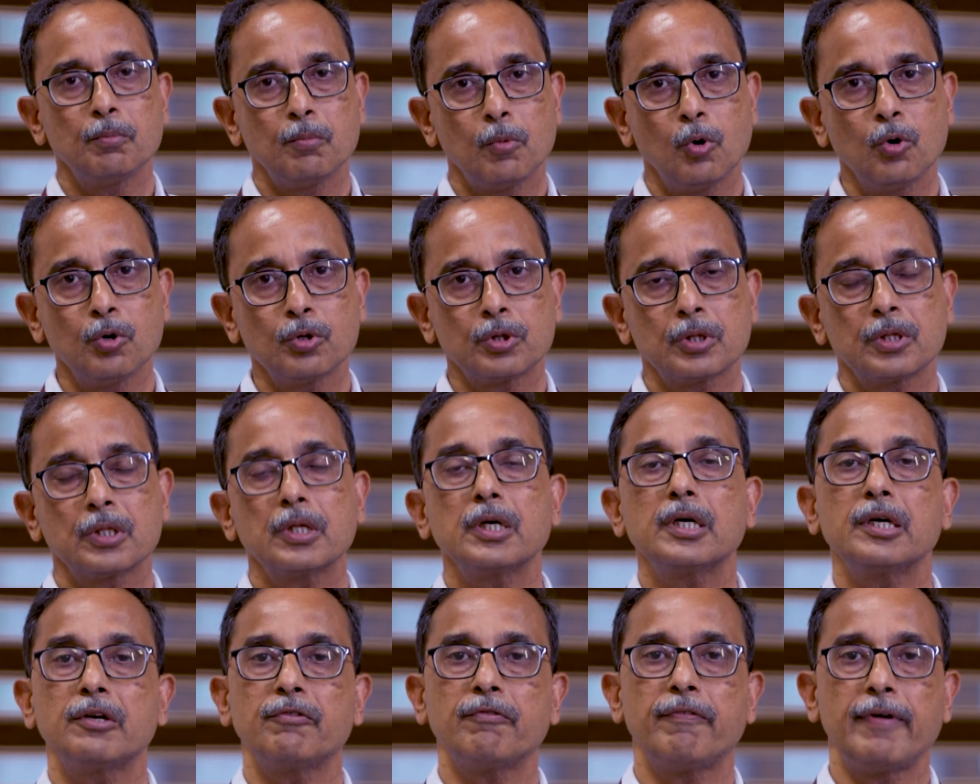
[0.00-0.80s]
both
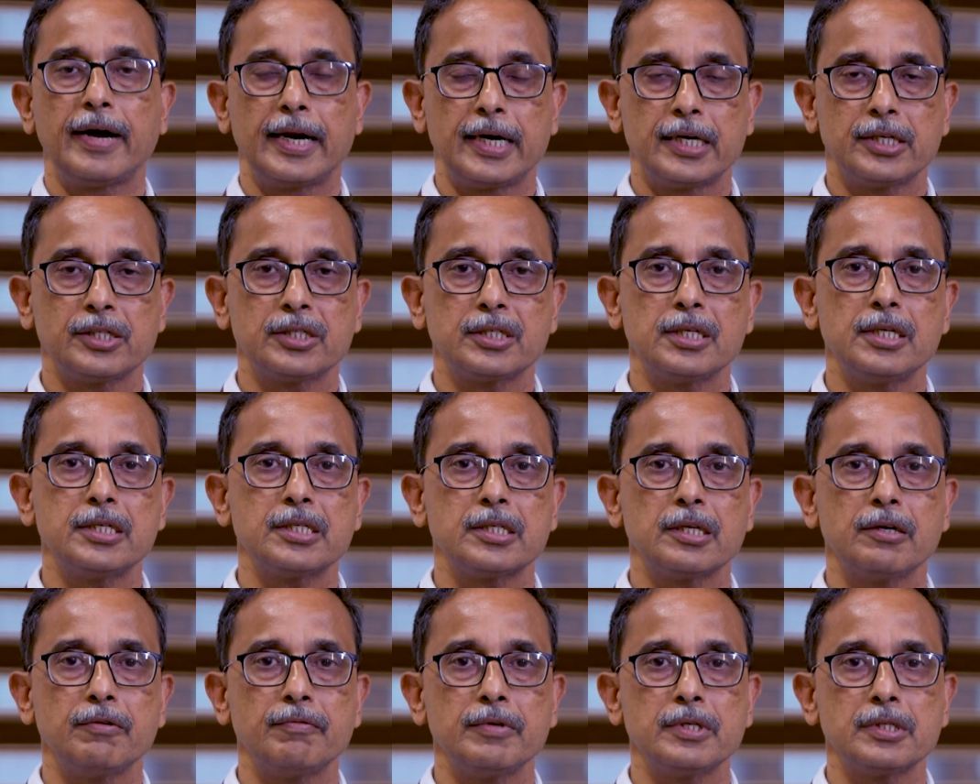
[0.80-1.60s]
in financial
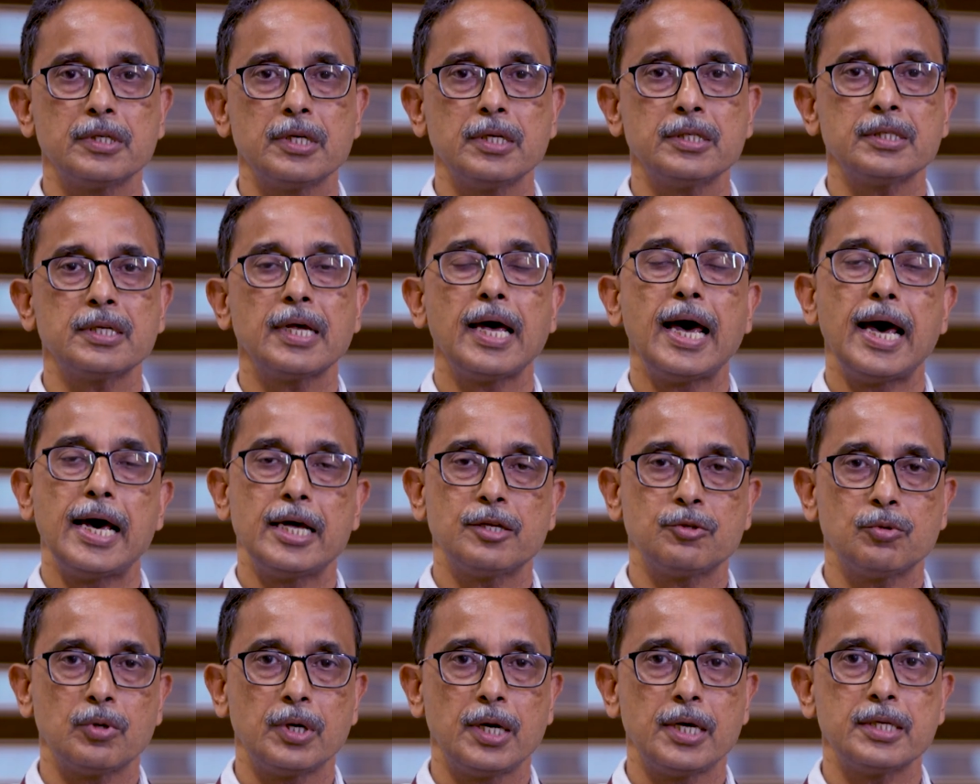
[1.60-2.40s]
services
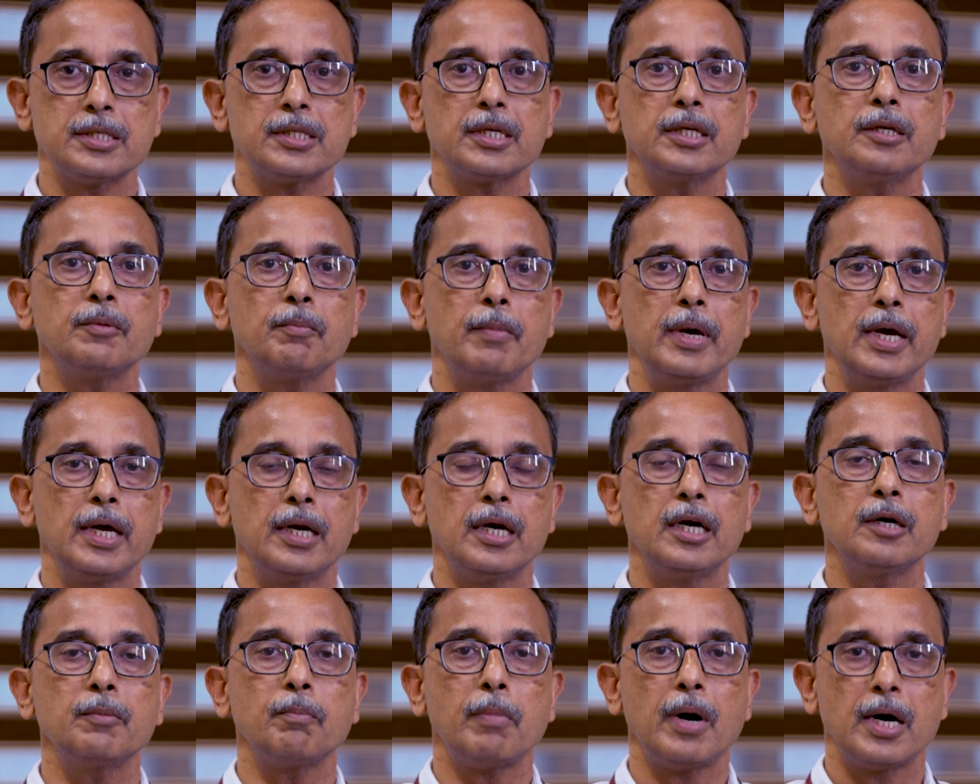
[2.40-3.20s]
as well as in
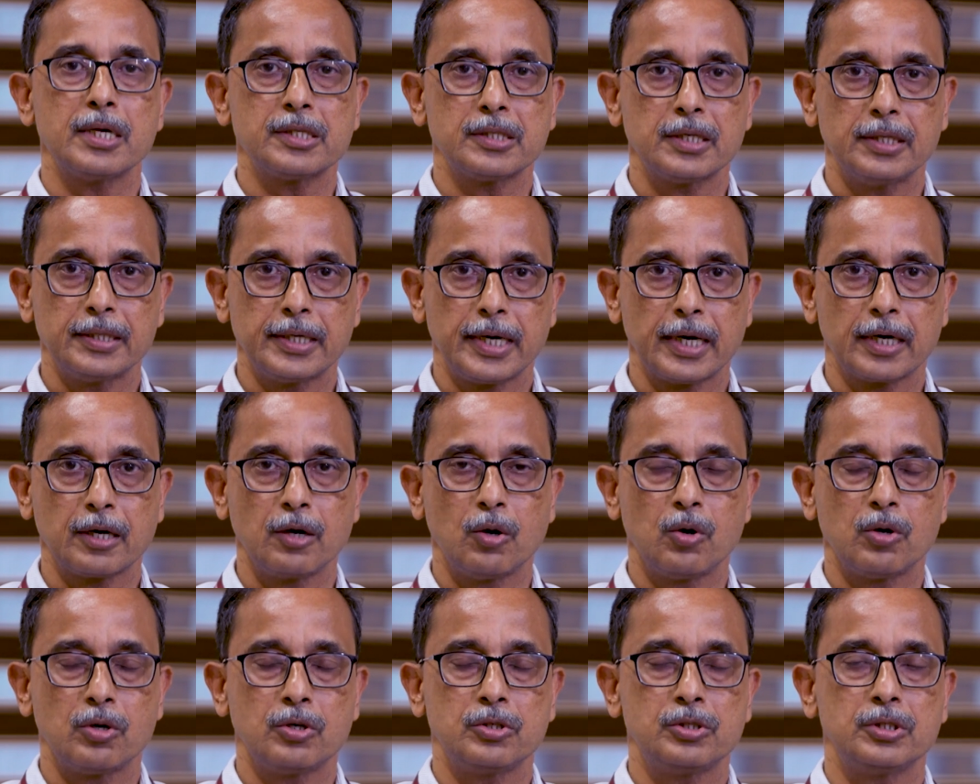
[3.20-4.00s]
mail and parcel
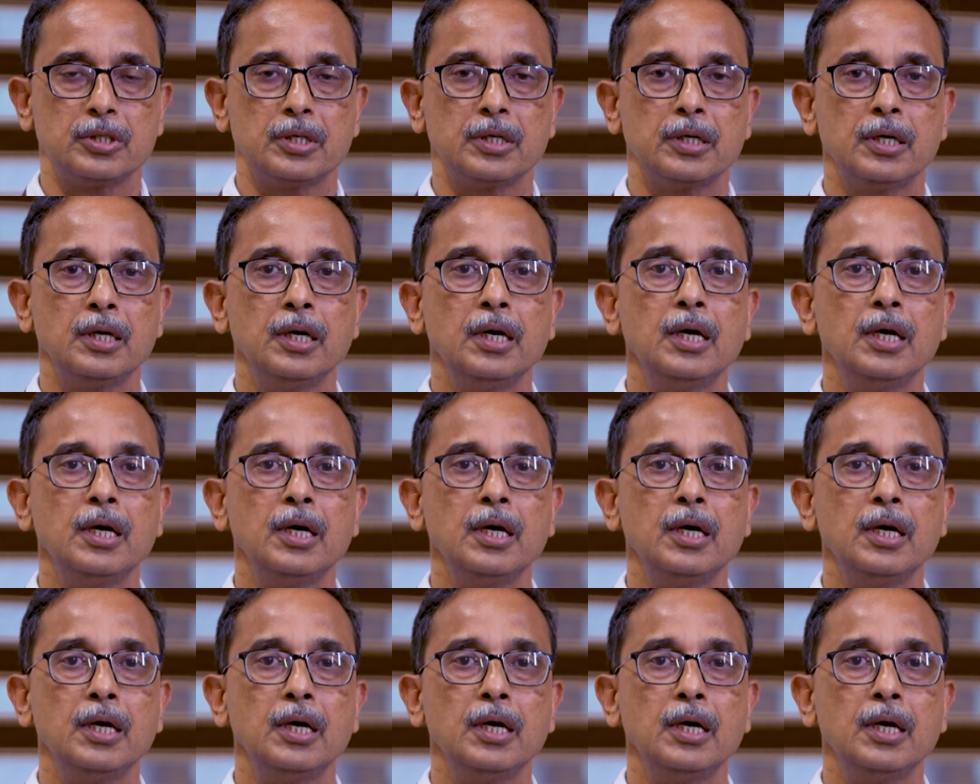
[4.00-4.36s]
technology.